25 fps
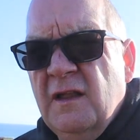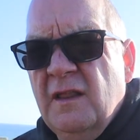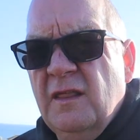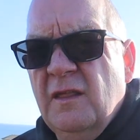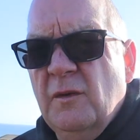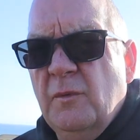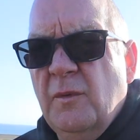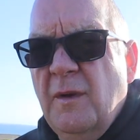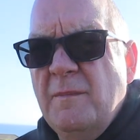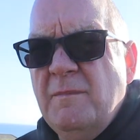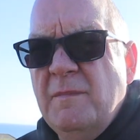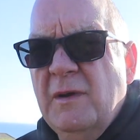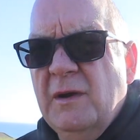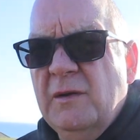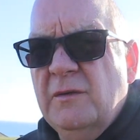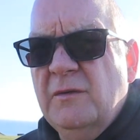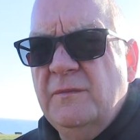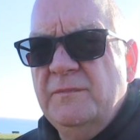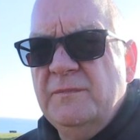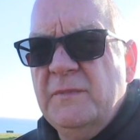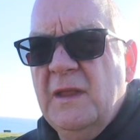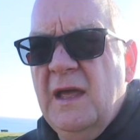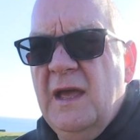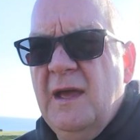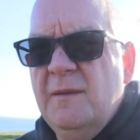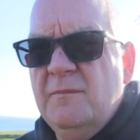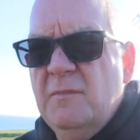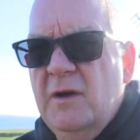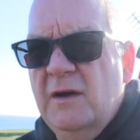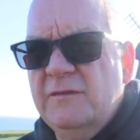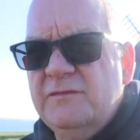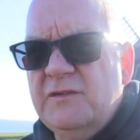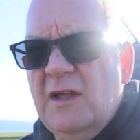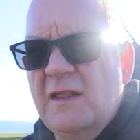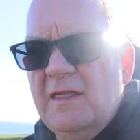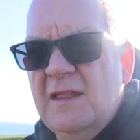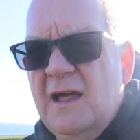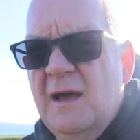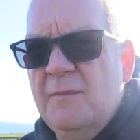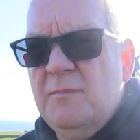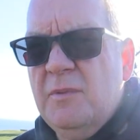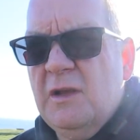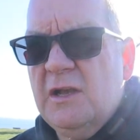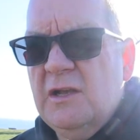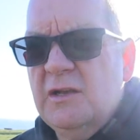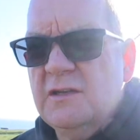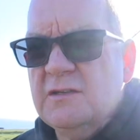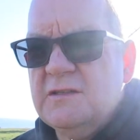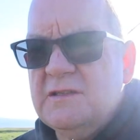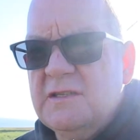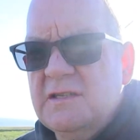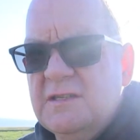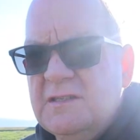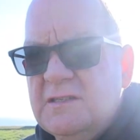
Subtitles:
the windmill. I've done that because the